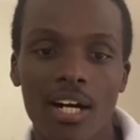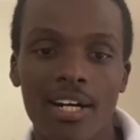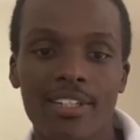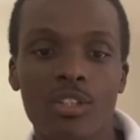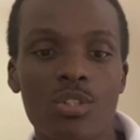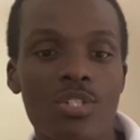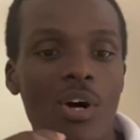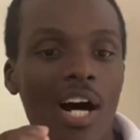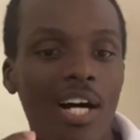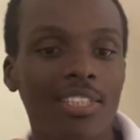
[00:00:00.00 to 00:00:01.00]
And it
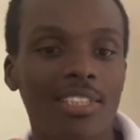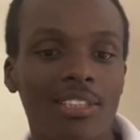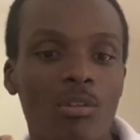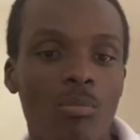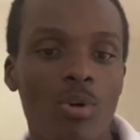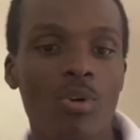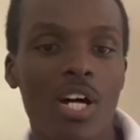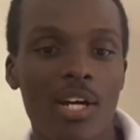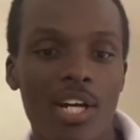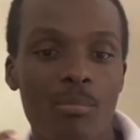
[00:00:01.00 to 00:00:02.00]
also has
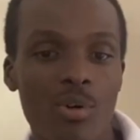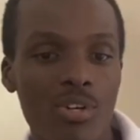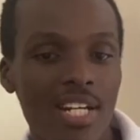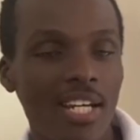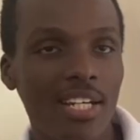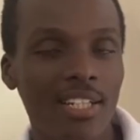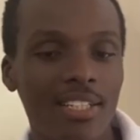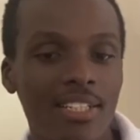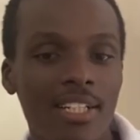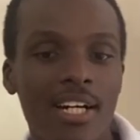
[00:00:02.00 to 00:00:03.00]
a broad
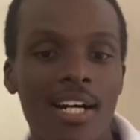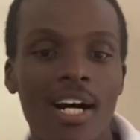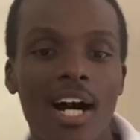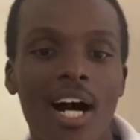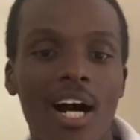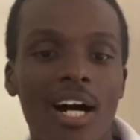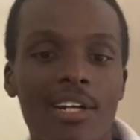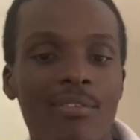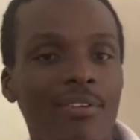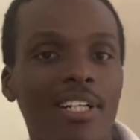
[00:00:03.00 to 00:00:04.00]
head and